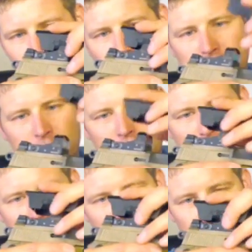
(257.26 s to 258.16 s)
not even sure
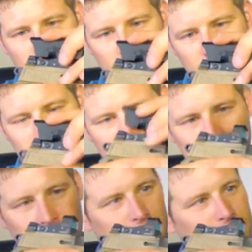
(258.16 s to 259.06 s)
that goes on there.
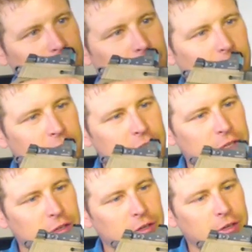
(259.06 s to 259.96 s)
I never actually tried to stick
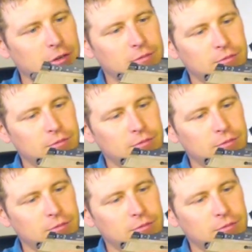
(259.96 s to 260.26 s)
it on here.